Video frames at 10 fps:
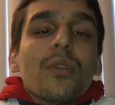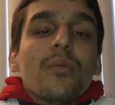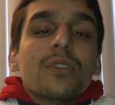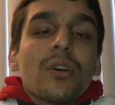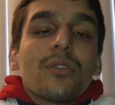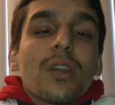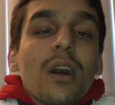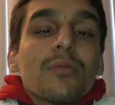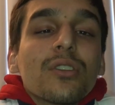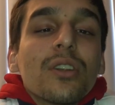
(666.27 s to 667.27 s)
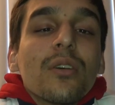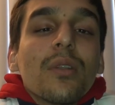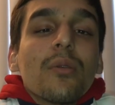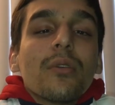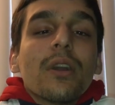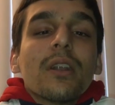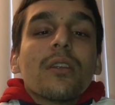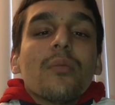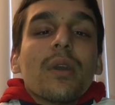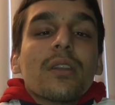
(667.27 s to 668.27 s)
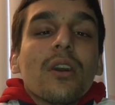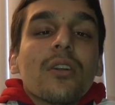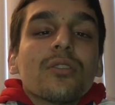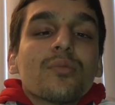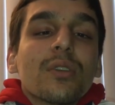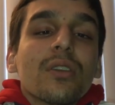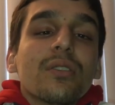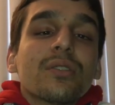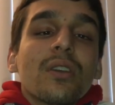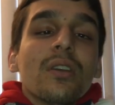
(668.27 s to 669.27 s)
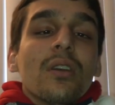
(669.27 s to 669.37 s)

We told the cop straight up that we were headed to McDonald's, because